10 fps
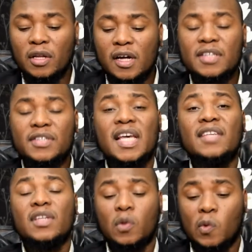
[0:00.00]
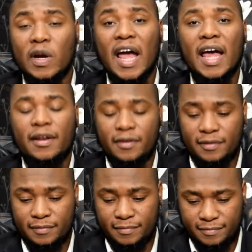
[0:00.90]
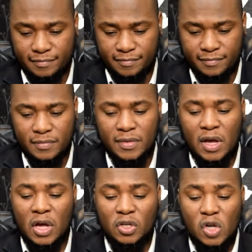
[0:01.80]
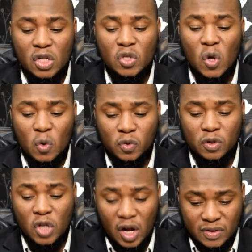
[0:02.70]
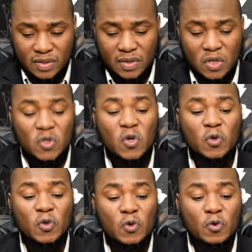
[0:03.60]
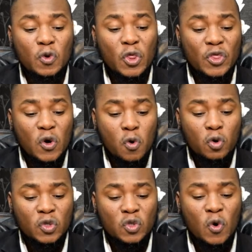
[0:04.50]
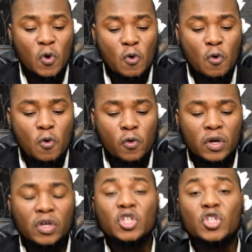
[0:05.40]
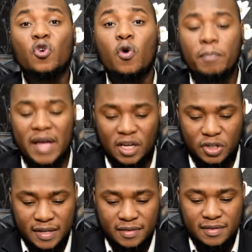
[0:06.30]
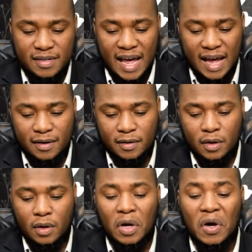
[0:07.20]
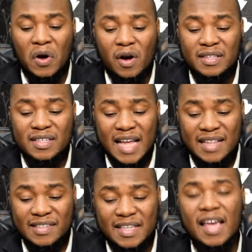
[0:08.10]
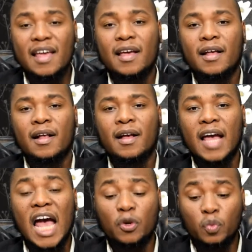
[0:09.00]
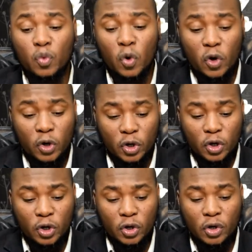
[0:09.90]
Allah says in the Quran, Not so do those who show patience and constancy and work